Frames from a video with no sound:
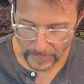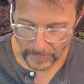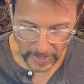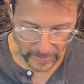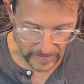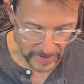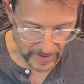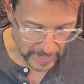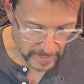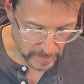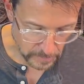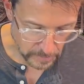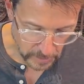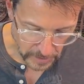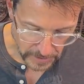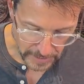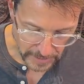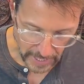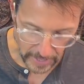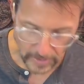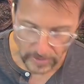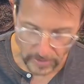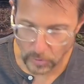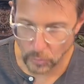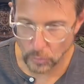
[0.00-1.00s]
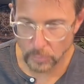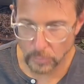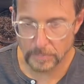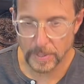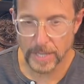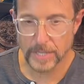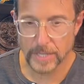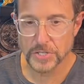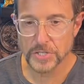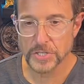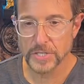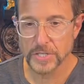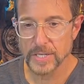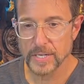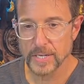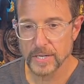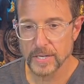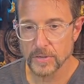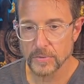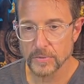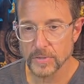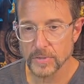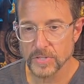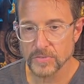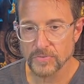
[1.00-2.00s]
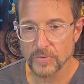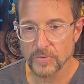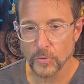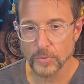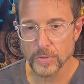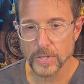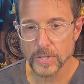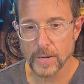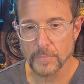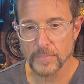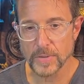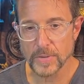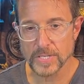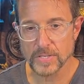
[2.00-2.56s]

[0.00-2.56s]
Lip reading: I've had to put down an old bed sheet here that's folded up.